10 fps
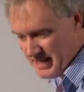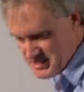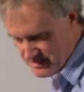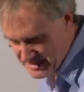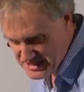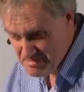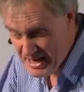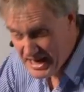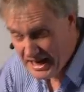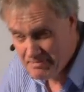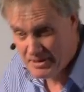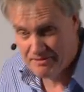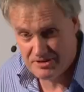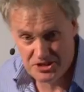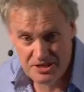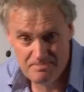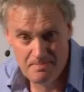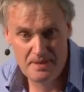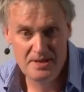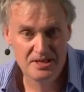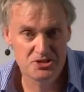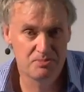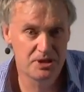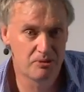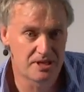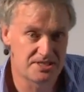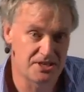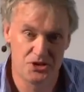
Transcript: and HIV is mainly poverty. So Bill wants to